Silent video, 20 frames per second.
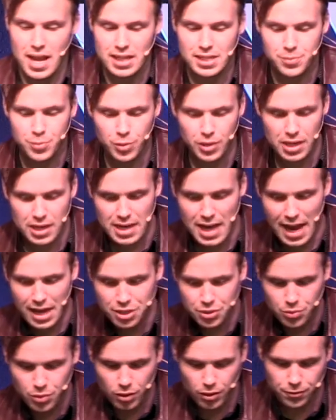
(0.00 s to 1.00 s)
it's pretty
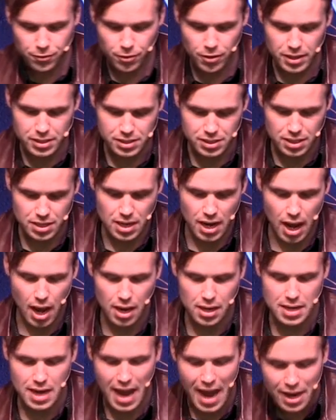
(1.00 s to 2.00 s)
natural for us to not